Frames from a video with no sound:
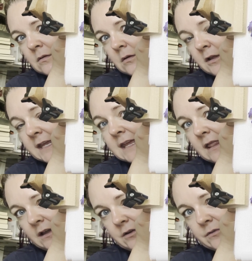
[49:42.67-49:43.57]
all the
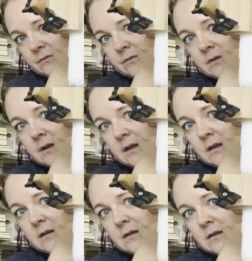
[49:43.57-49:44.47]
yellow,
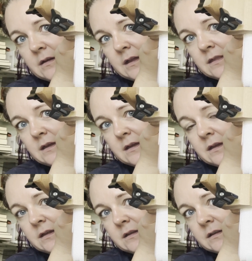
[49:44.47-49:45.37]
and
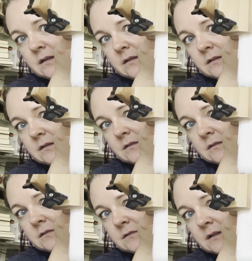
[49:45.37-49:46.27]
then
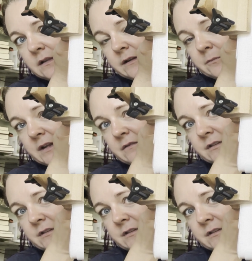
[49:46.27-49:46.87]
did a little bit of